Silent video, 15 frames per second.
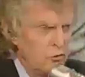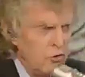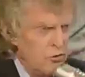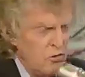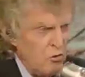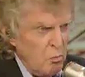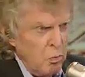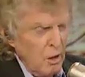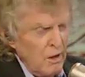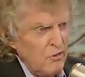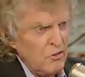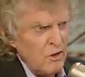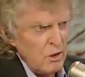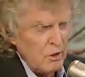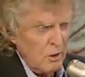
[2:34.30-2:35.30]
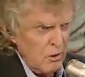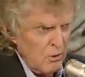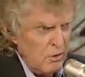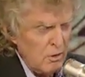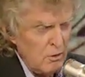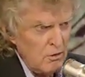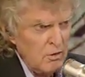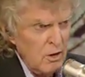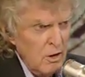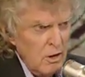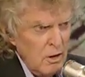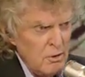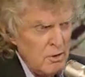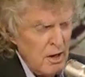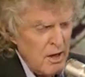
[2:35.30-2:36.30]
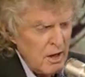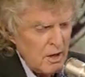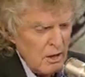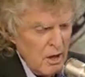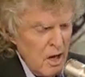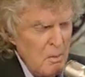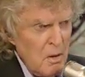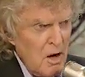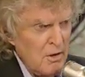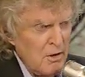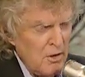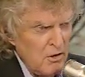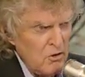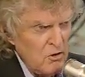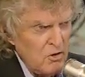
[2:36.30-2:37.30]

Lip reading: are just blood-sucking lawyers trying to glom onto this